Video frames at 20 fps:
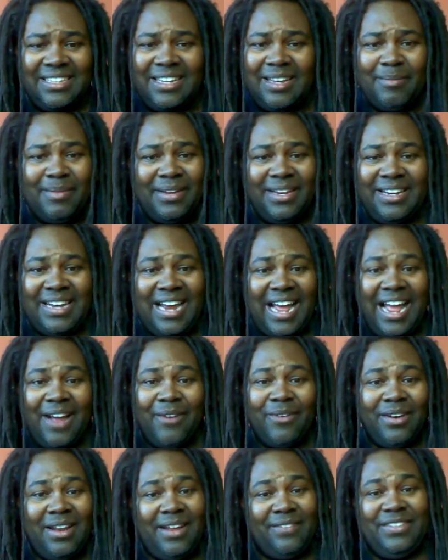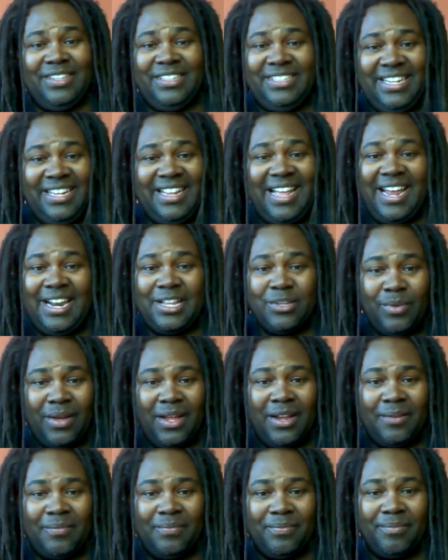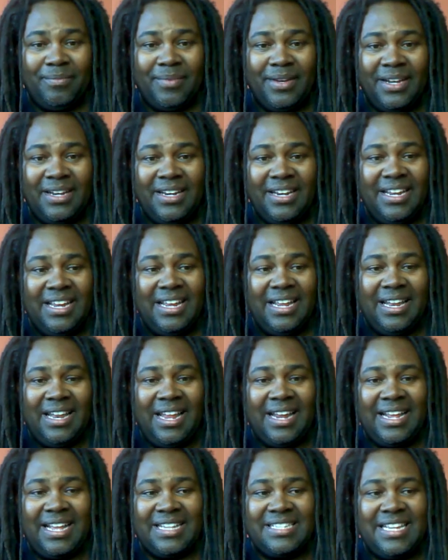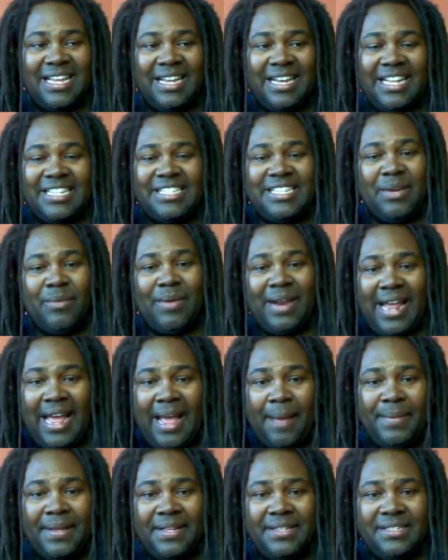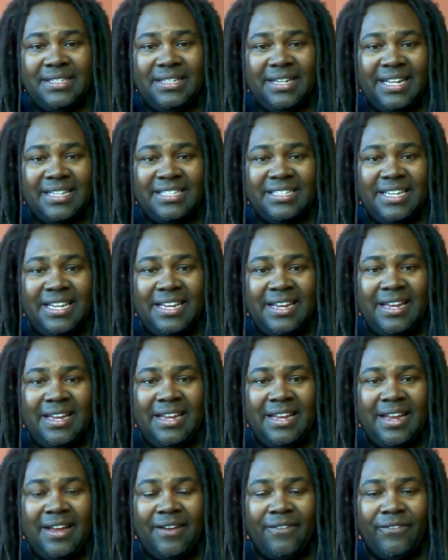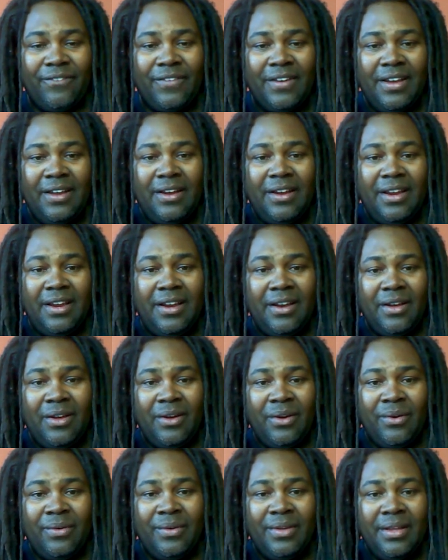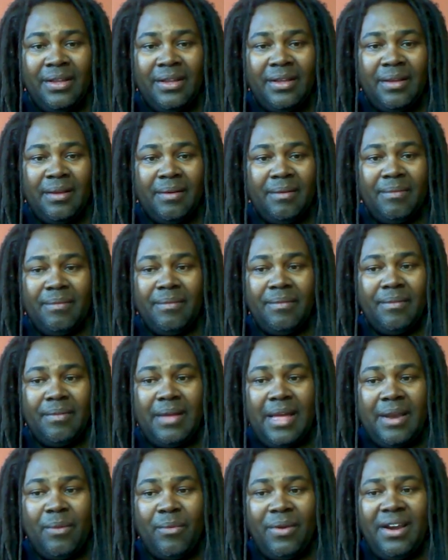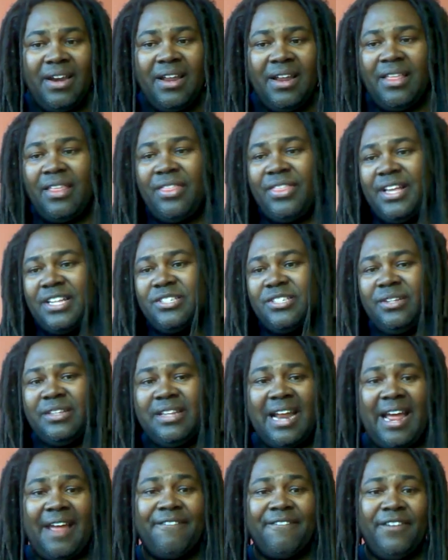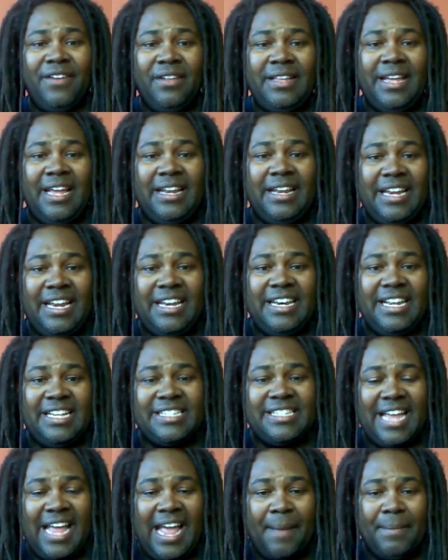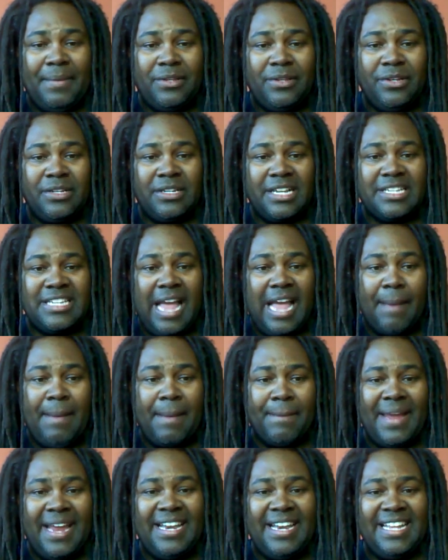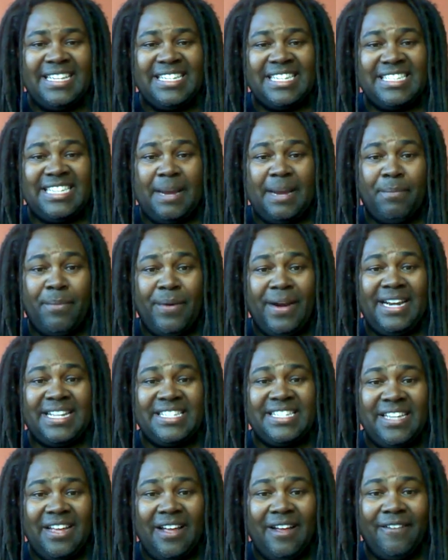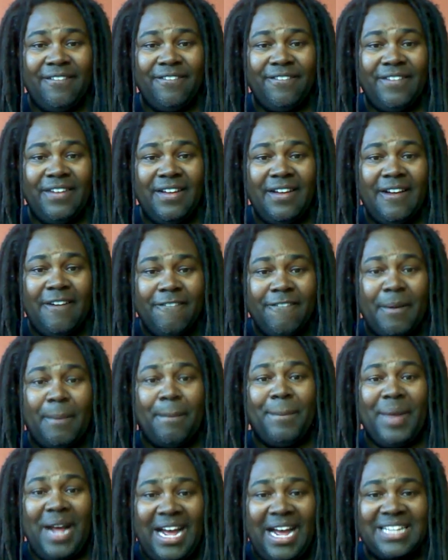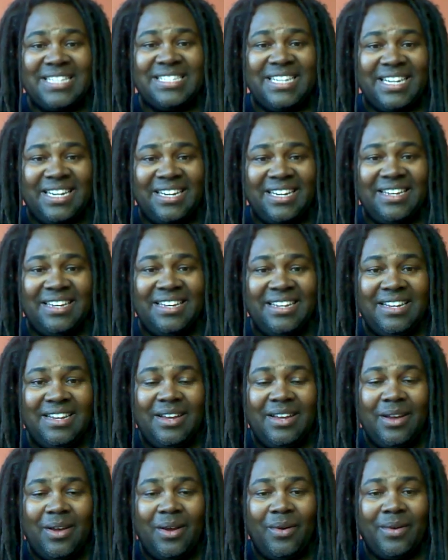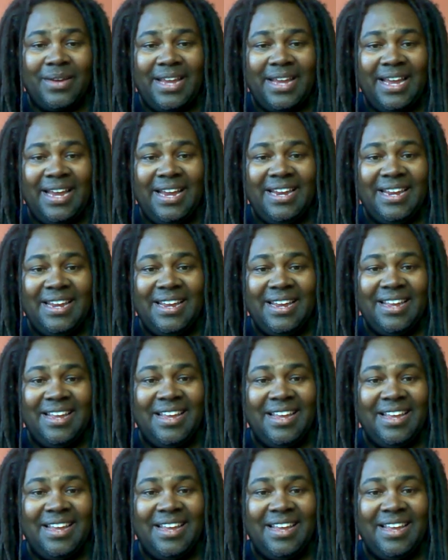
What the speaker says: I mean, I would like to see that as well. But like I said, let's see what happens. Let's see if, and one of the other things too that I feel that it needs to happen too, because MMA needs to separate itself from boxing. Okay?